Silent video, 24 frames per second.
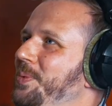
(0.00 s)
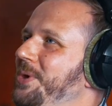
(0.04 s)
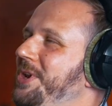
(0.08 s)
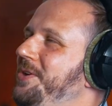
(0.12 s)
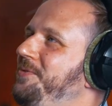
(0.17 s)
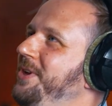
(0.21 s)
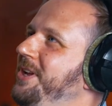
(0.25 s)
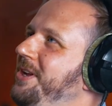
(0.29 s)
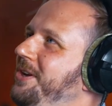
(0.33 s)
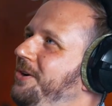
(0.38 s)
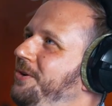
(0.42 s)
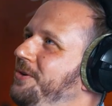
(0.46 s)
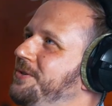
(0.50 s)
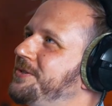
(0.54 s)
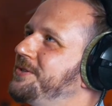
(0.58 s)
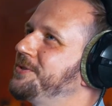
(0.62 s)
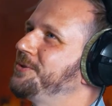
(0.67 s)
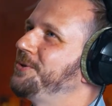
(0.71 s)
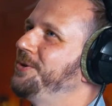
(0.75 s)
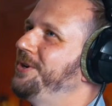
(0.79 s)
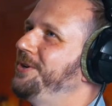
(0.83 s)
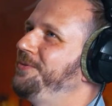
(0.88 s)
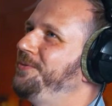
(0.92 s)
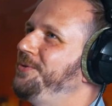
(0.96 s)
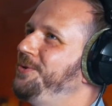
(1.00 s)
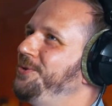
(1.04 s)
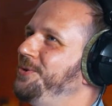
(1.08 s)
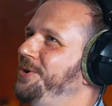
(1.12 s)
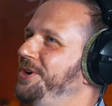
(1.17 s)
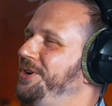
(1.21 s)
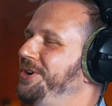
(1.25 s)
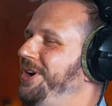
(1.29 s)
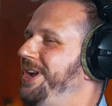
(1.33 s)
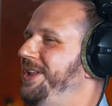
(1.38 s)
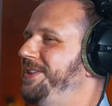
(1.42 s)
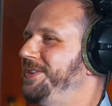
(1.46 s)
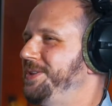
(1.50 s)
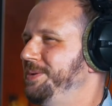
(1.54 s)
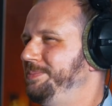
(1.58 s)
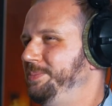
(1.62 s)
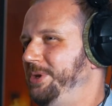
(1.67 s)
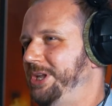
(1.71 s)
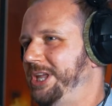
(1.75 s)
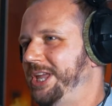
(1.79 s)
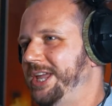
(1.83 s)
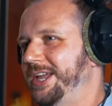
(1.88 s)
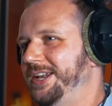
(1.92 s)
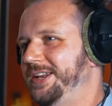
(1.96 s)
but I think also if you are at the
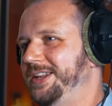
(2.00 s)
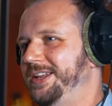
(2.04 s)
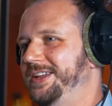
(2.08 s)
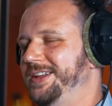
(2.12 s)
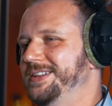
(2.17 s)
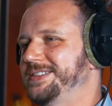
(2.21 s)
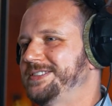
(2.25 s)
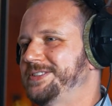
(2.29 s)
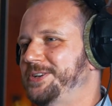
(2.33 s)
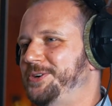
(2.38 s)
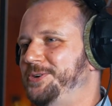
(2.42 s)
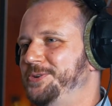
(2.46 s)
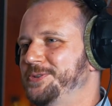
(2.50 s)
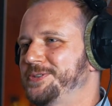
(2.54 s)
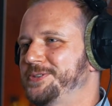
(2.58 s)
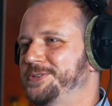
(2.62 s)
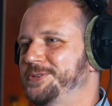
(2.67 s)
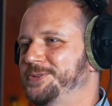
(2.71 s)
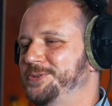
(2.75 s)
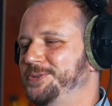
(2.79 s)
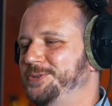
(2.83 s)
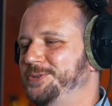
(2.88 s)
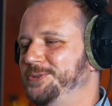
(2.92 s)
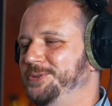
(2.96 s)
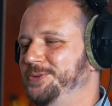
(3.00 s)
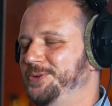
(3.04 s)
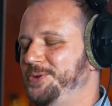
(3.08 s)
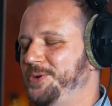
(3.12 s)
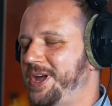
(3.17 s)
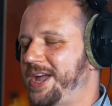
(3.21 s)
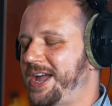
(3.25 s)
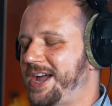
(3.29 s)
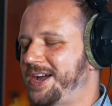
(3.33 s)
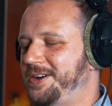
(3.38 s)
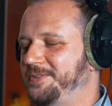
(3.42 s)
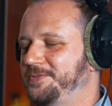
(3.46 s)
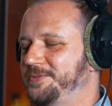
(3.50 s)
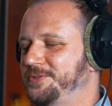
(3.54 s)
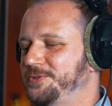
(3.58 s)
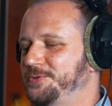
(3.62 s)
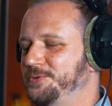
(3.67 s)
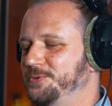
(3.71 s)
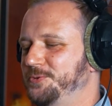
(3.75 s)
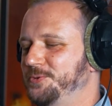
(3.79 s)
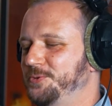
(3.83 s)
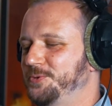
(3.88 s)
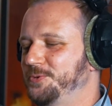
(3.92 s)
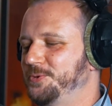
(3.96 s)
beginning, it's also you have
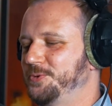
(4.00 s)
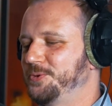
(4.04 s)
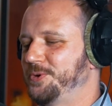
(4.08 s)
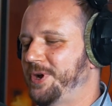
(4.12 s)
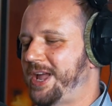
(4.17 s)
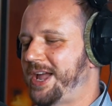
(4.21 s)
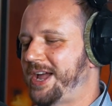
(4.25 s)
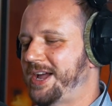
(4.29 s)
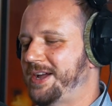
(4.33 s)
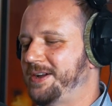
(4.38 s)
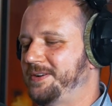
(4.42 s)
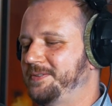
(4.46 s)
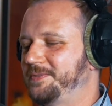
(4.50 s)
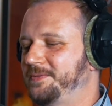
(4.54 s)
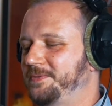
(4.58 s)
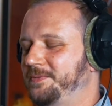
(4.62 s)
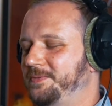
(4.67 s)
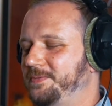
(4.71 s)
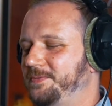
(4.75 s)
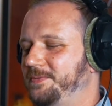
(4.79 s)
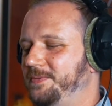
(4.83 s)
to have